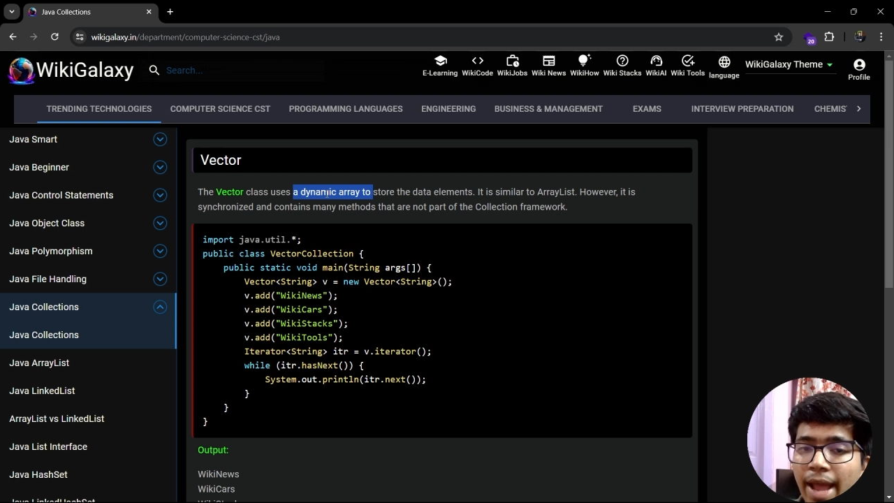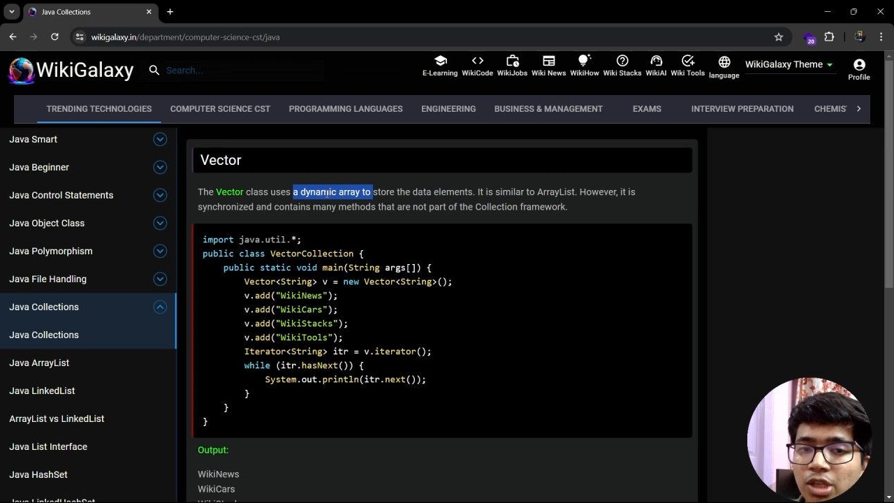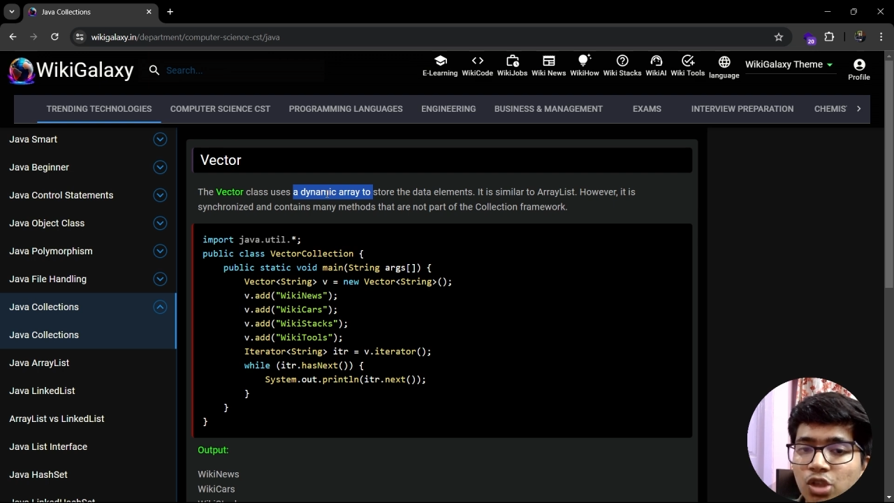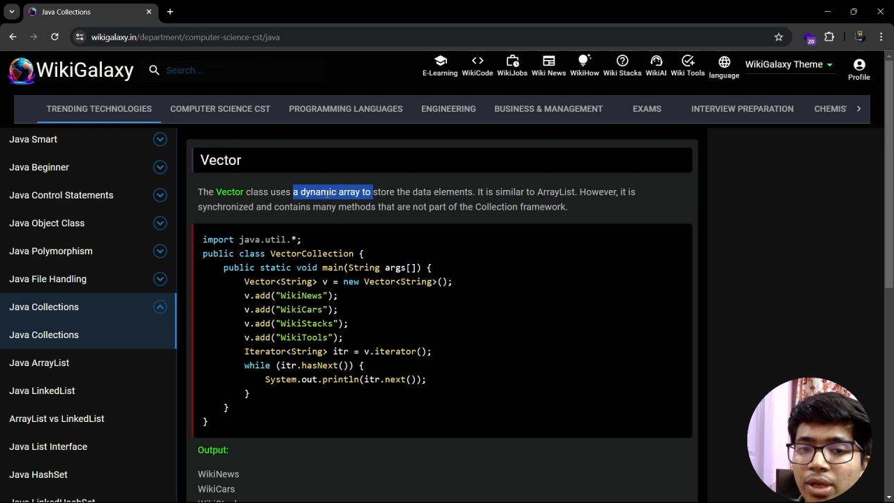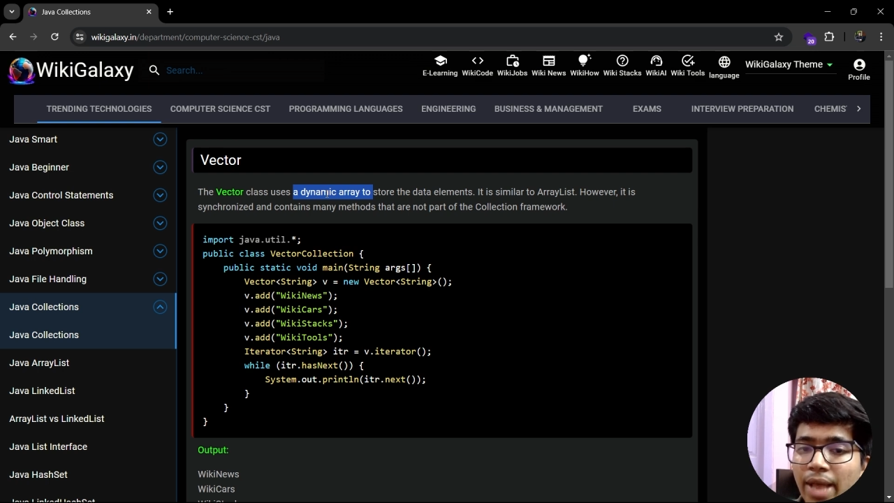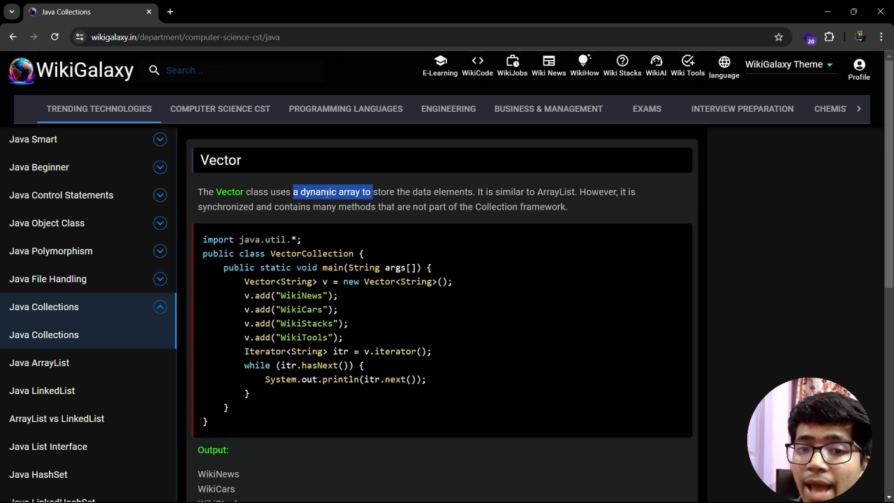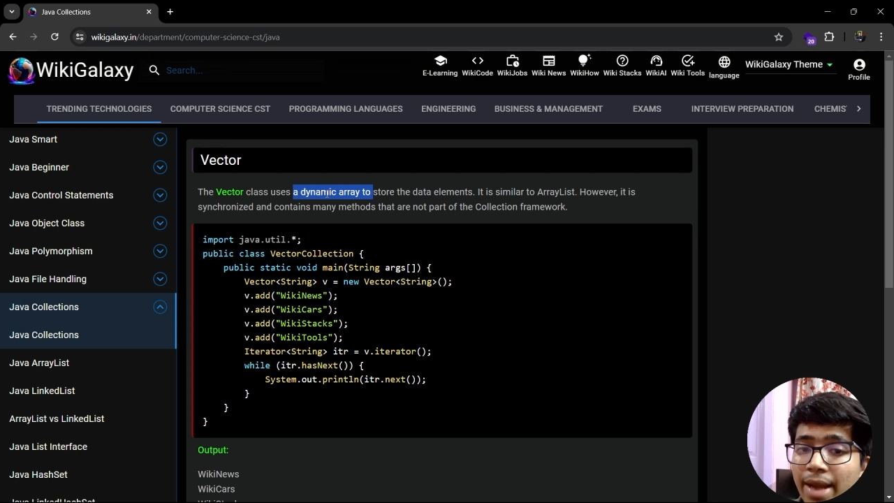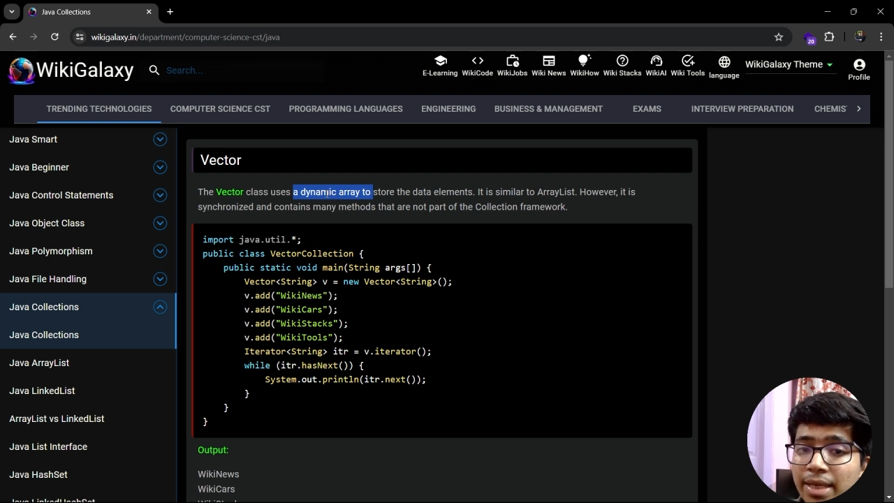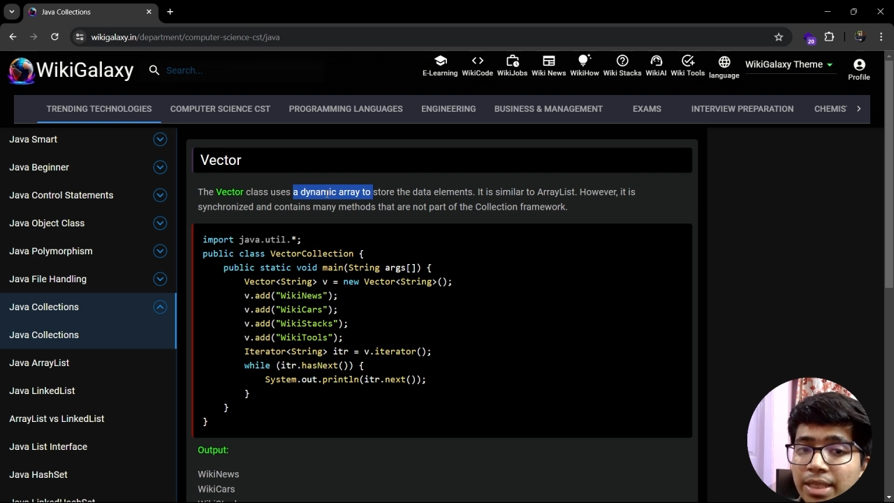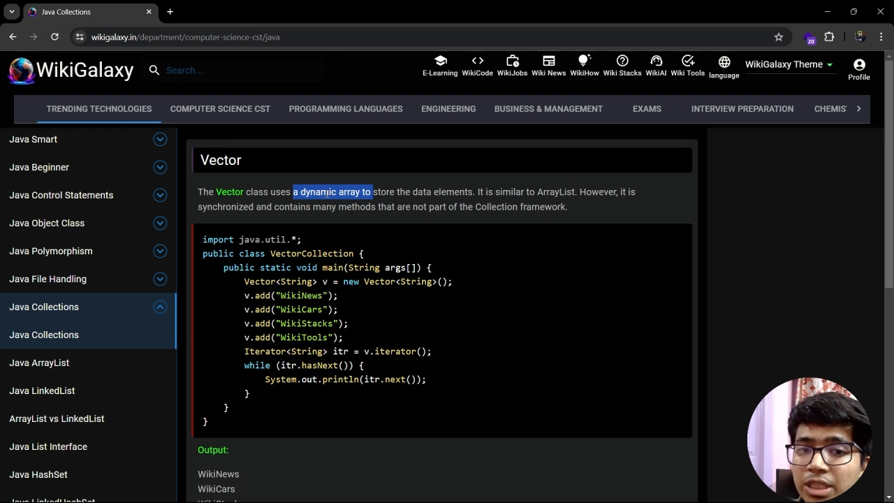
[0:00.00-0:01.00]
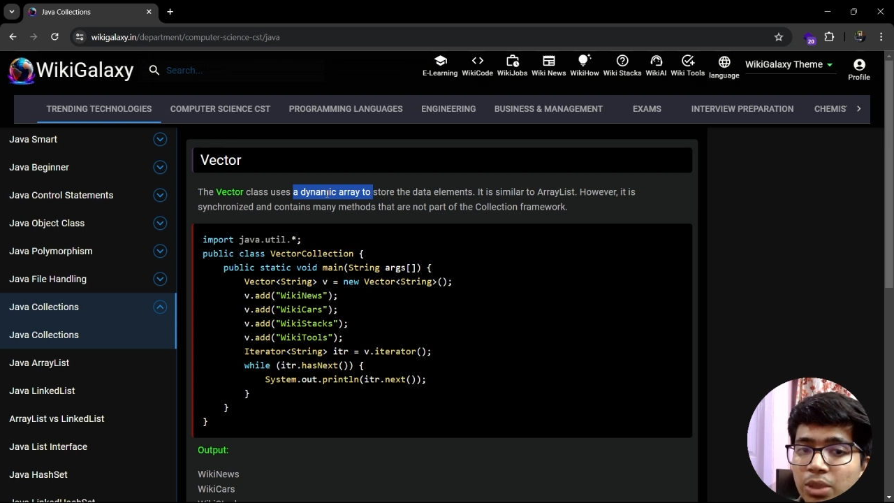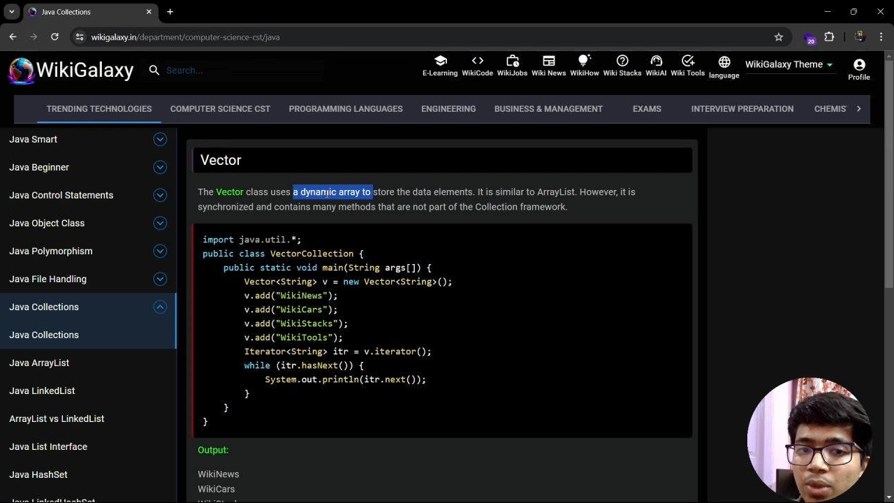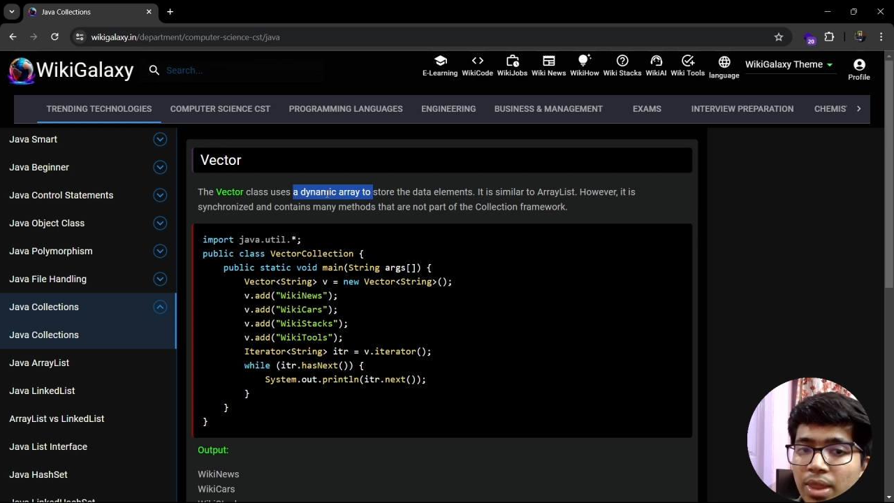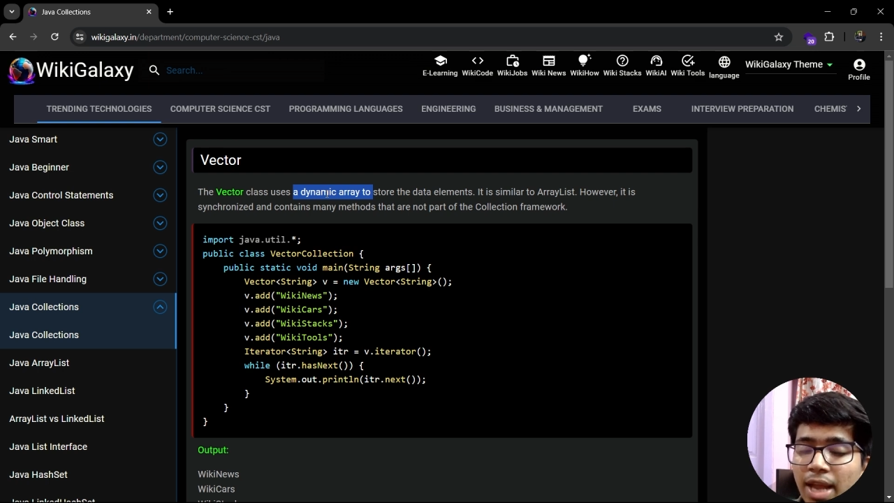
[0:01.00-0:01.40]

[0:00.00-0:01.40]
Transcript: actually array list use.